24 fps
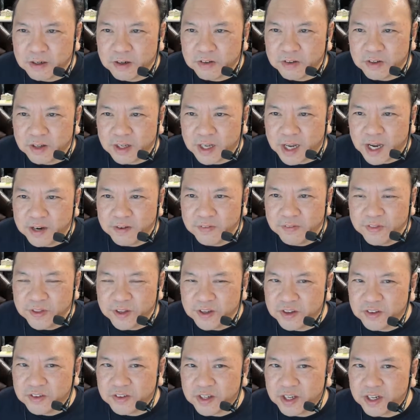there's a lot of
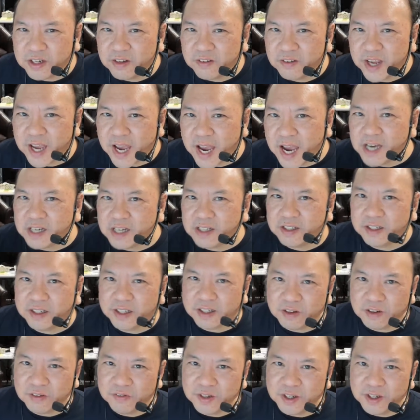things that act
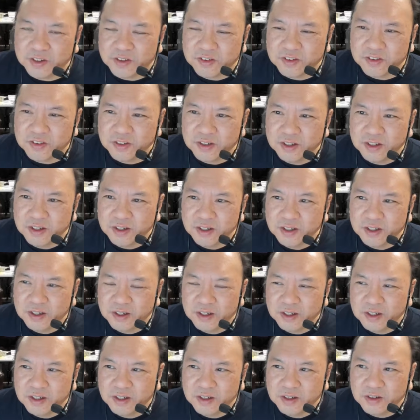like events.
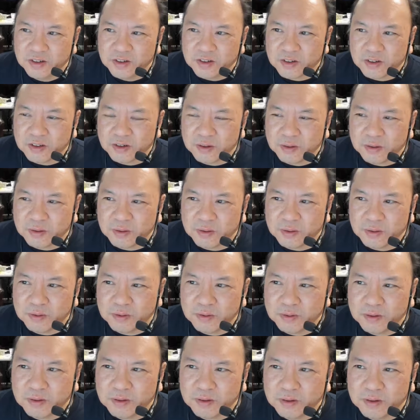
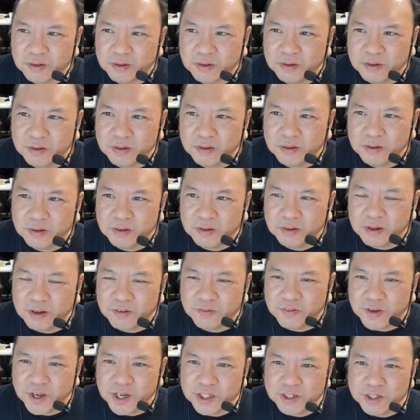So
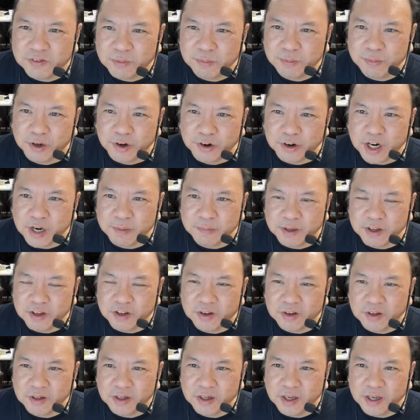event-driven
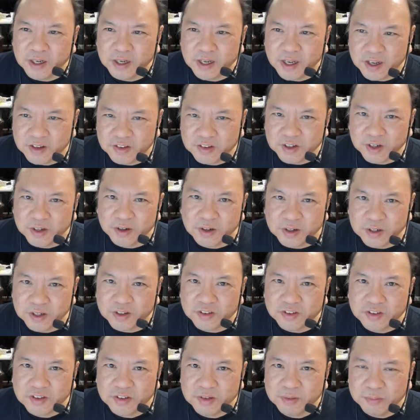programming and
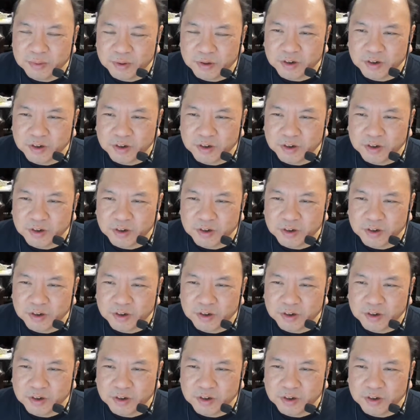asynchronous